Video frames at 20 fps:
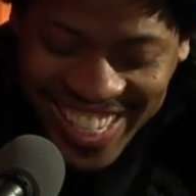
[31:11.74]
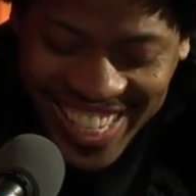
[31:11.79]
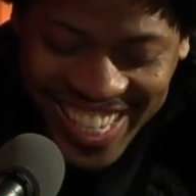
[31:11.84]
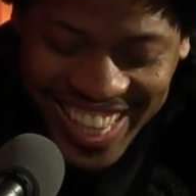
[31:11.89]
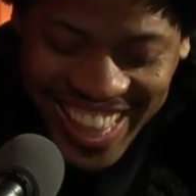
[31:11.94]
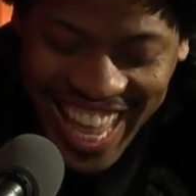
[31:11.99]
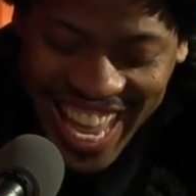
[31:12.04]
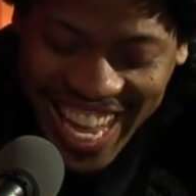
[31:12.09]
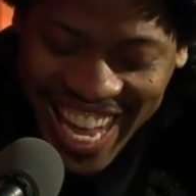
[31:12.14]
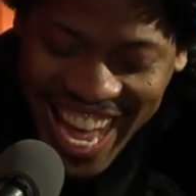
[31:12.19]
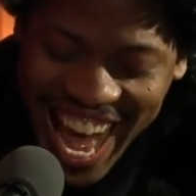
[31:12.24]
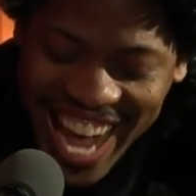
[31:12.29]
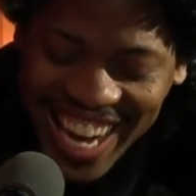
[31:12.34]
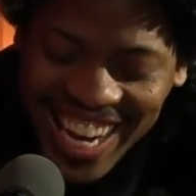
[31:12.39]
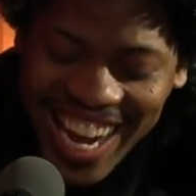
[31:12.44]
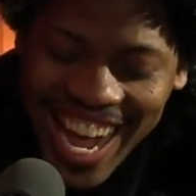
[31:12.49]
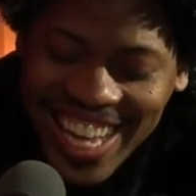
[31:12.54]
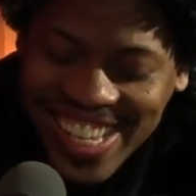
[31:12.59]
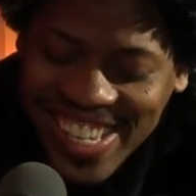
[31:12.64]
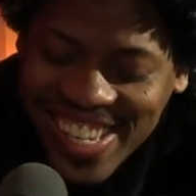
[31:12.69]
Here's the thing. I
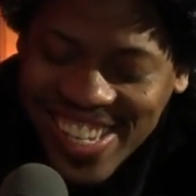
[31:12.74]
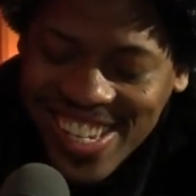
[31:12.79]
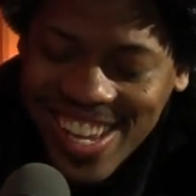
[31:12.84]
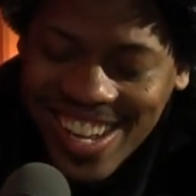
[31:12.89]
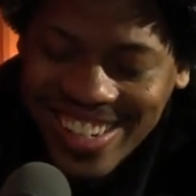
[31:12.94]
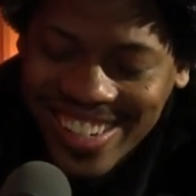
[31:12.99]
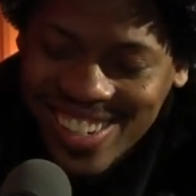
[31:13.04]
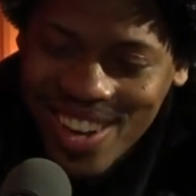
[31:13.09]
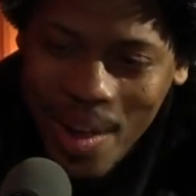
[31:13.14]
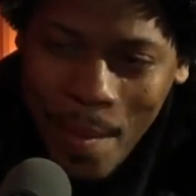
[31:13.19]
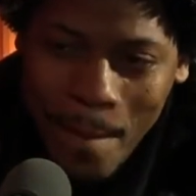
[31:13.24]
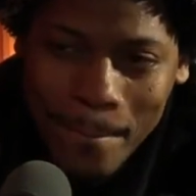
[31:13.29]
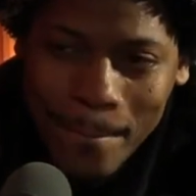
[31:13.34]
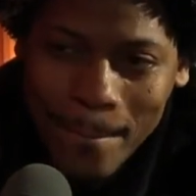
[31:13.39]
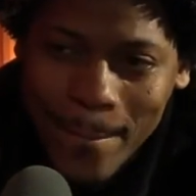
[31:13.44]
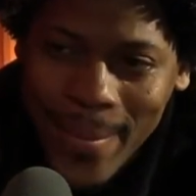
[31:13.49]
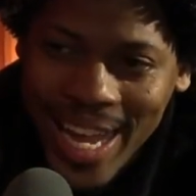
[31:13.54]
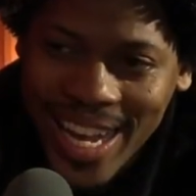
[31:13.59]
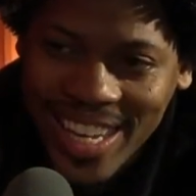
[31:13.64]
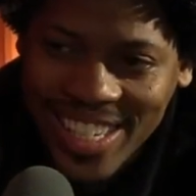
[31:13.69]
got such
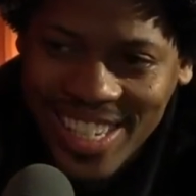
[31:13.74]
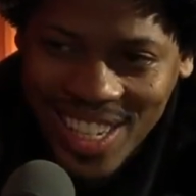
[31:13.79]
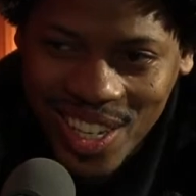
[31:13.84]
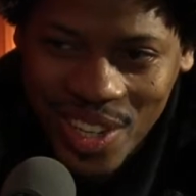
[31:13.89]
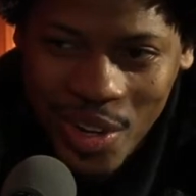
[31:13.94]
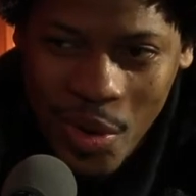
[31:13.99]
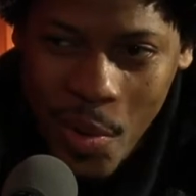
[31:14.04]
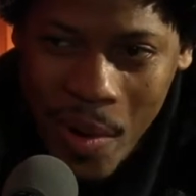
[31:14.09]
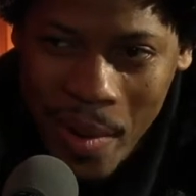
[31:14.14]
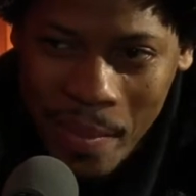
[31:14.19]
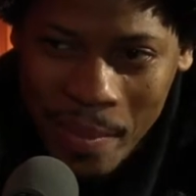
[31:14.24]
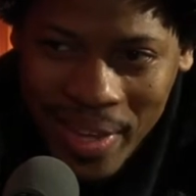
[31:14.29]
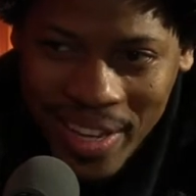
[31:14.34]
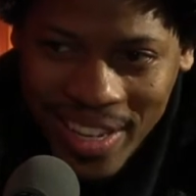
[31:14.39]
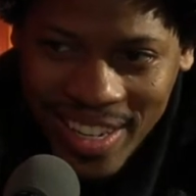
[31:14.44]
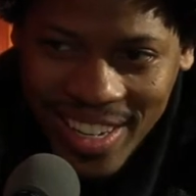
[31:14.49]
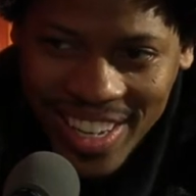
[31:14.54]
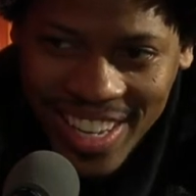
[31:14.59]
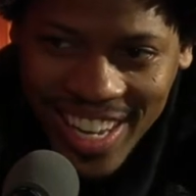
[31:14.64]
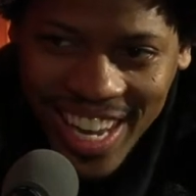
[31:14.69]
amazing equipment.
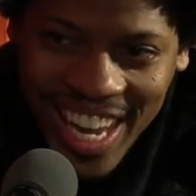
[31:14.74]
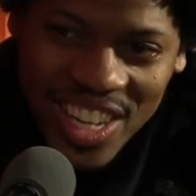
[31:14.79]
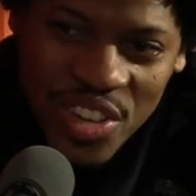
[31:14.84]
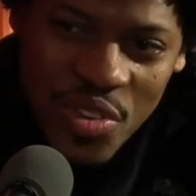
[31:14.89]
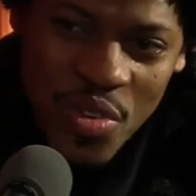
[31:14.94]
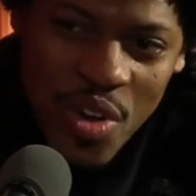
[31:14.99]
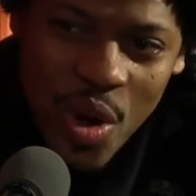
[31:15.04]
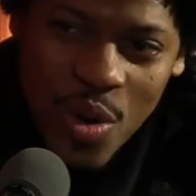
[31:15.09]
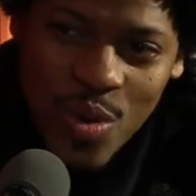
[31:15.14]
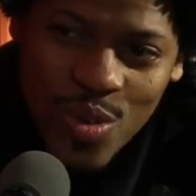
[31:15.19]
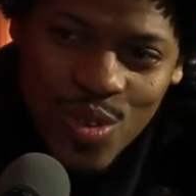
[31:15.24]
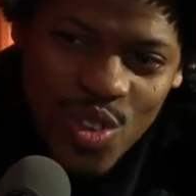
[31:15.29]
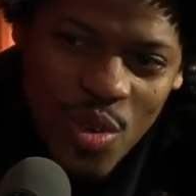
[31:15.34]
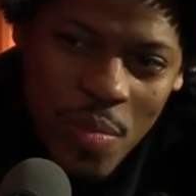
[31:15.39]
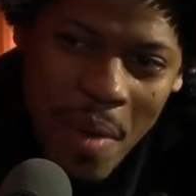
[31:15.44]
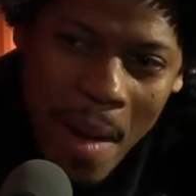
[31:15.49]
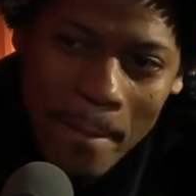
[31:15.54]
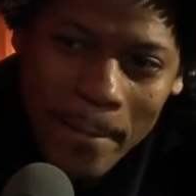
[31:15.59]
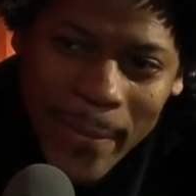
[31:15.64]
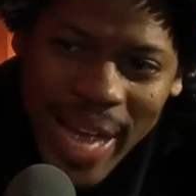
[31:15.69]
And you know who's
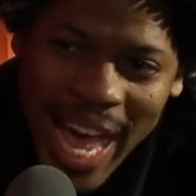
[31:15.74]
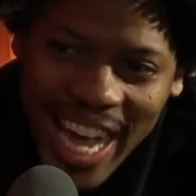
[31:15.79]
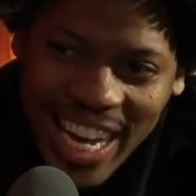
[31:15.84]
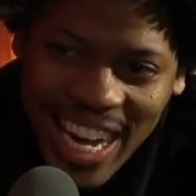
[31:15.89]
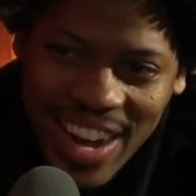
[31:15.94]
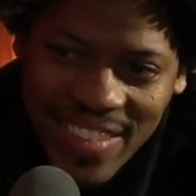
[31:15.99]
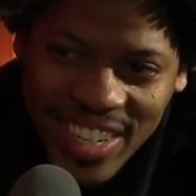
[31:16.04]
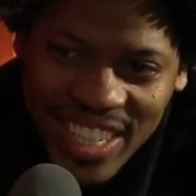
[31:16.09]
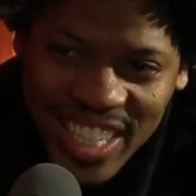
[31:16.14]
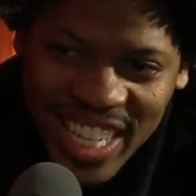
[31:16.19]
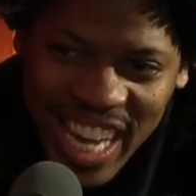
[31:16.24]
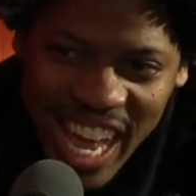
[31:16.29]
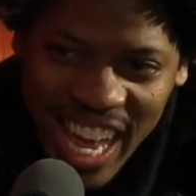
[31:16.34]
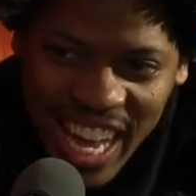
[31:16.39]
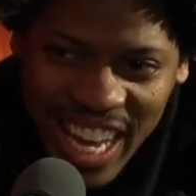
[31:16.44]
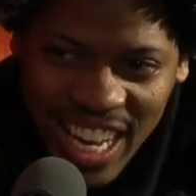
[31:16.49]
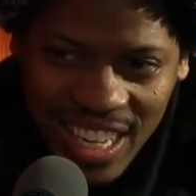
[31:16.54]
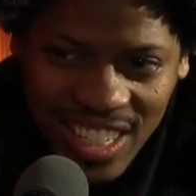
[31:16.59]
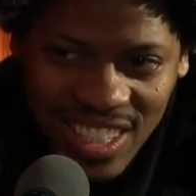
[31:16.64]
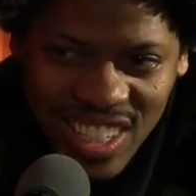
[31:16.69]
on my back every
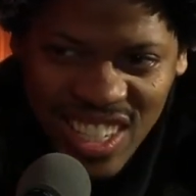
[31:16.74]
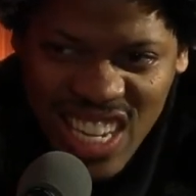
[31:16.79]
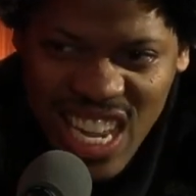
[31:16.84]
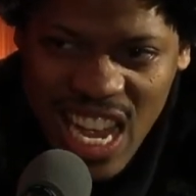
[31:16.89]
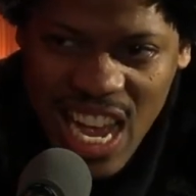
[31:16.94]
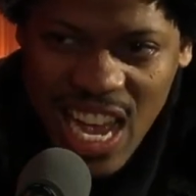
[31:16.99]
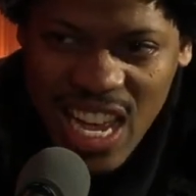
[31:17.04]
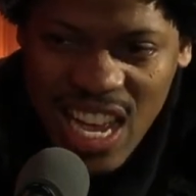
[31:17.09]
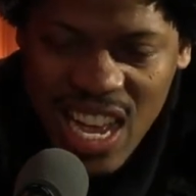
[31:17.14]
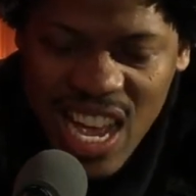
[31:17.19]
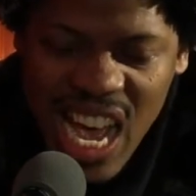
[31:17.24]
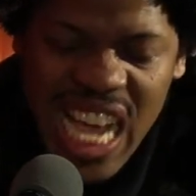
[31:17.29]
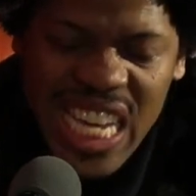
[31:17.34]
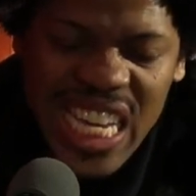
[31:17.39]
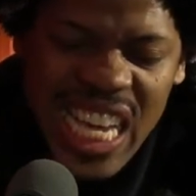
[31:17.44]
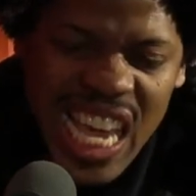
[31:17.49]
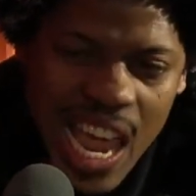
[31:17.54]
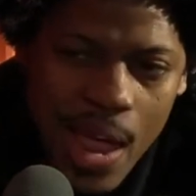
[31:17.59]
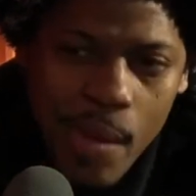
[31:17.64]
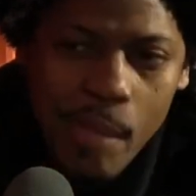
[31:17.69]
day? She's like, I
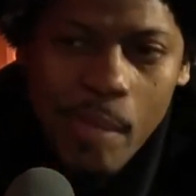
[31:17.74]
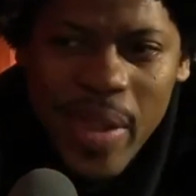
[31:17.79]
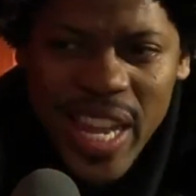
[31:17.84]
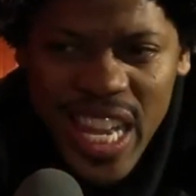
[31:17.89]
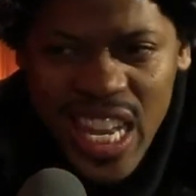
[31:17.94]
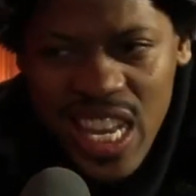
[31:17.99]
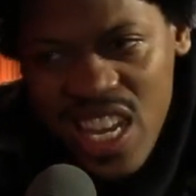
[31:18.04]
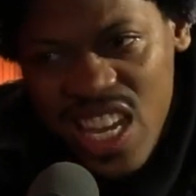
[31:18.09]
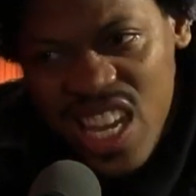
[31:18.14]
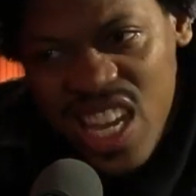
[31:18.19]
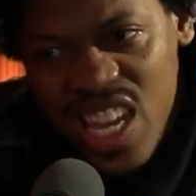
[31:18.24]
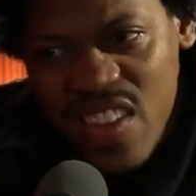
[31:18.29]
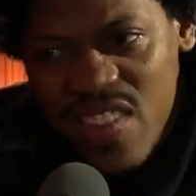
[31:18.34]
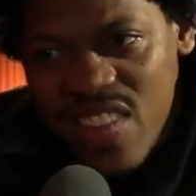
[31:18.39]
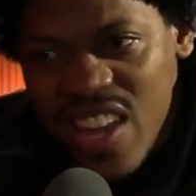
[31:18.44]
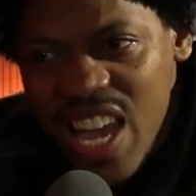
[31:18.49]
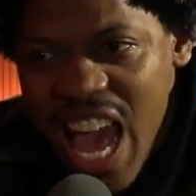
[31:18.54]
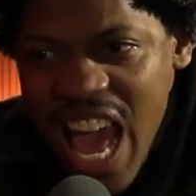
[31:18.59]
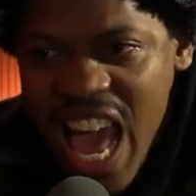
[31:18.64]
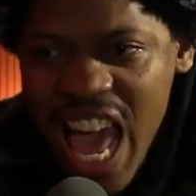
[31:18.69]
can't
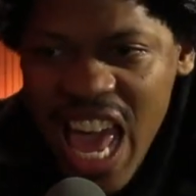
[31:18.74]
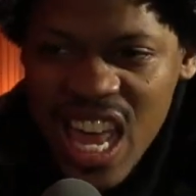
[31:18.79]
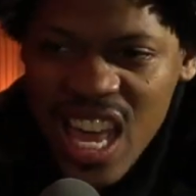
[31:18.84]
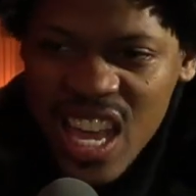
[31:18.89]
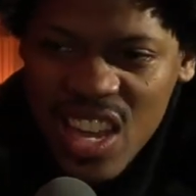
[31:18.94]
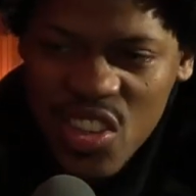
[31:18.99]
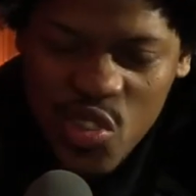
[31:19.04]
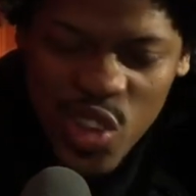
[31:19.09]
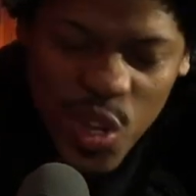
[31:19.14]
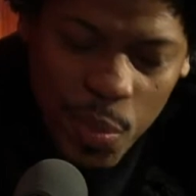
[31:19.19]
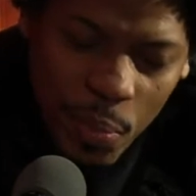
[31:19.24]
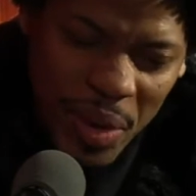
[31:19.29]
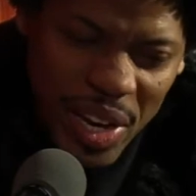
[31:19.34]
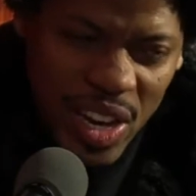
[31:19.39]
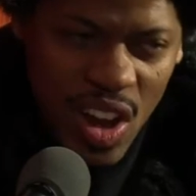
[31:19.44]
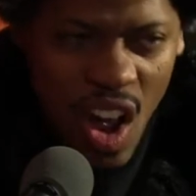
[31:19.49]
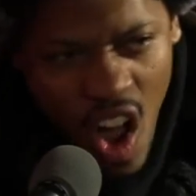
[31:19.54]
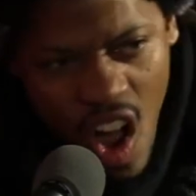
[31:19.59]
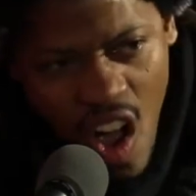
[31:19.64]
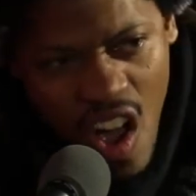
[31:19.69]
believe you
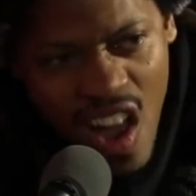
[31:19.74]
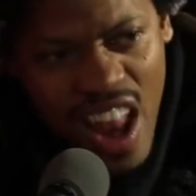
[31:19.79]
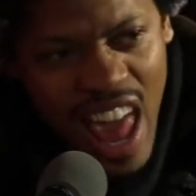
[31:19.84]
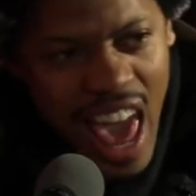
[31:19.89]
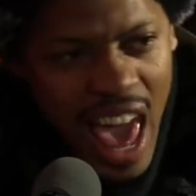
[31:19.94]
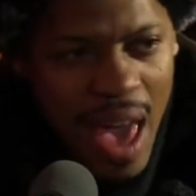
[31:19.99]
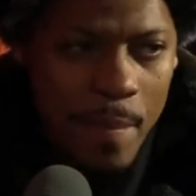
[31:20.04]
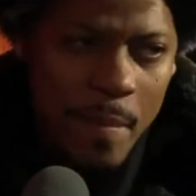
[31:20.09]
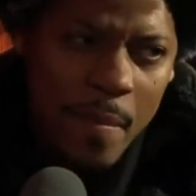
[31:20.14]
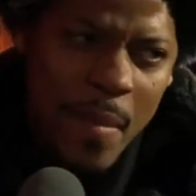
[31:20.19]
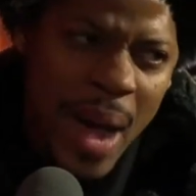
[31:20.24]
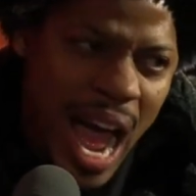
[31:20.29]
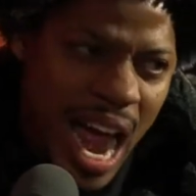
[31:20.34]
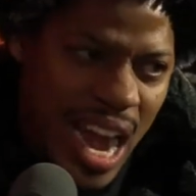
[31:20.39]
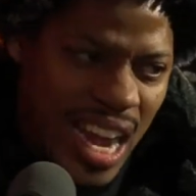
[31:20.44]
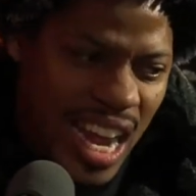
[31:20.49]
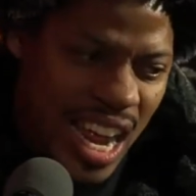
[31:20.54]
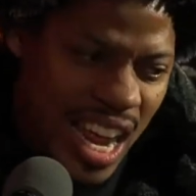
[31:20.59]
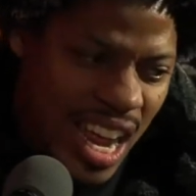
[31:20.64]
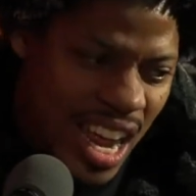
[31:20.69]
spent all that
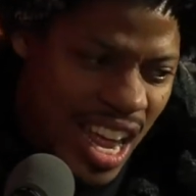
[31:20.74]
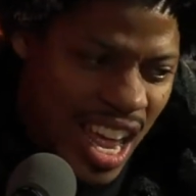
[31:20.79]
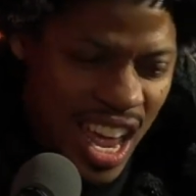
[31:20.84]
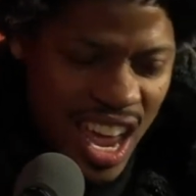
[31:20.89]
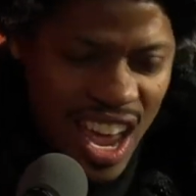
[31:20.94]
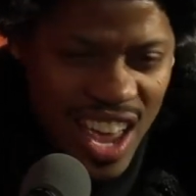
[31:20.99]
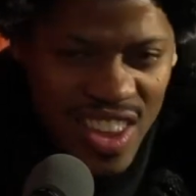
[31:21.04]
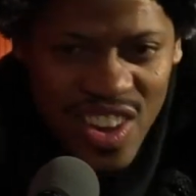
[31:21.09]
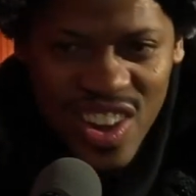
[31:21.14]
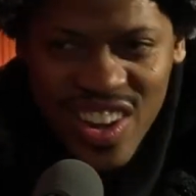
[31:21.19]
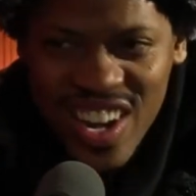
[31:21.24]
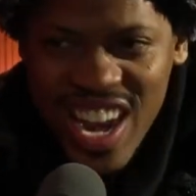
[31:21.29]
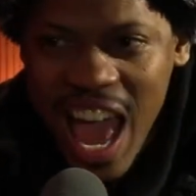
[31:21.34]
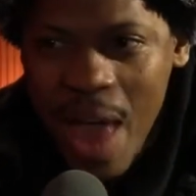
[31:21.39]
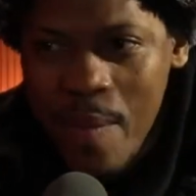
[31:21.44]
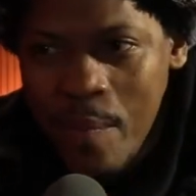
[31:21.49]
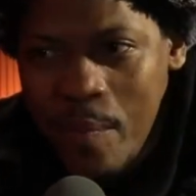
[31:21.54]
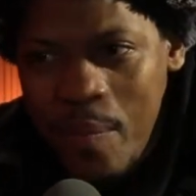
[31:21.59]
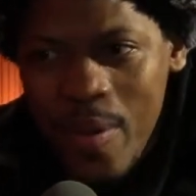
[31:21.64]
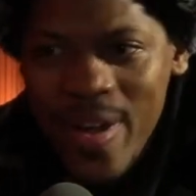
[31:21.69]
money and you're
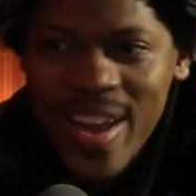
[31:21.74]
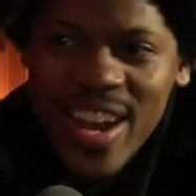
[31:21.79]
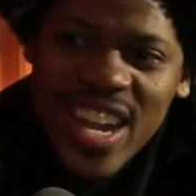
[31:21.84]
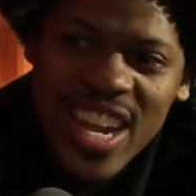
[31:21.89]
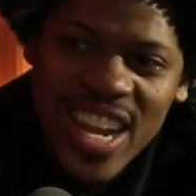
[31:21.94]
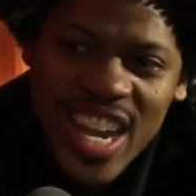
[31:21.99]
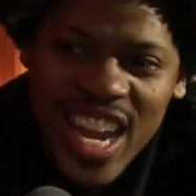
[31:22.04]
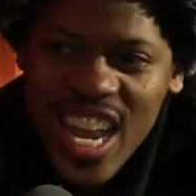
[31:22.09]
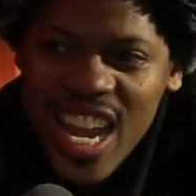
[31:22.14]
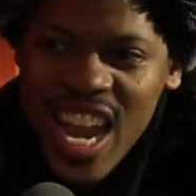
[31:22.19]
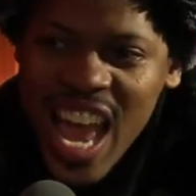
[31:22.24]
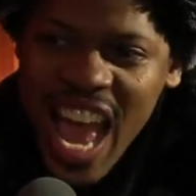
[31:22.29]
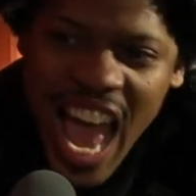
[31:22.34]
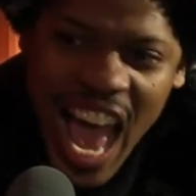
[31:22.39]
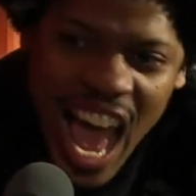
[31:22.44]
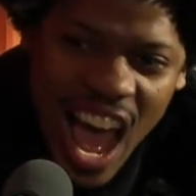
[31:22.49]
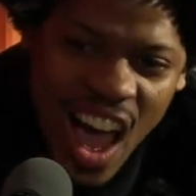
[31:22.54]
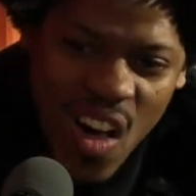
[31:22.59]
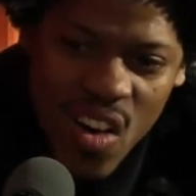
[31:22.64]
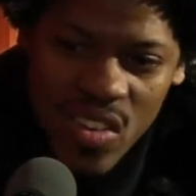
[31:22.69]
not putting it
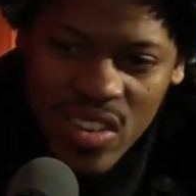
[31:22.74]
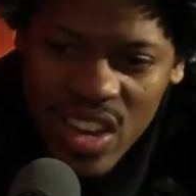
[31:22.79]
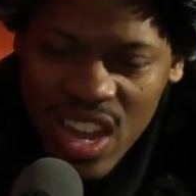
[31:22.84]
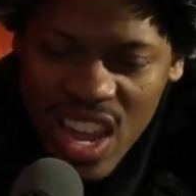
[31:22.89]
out.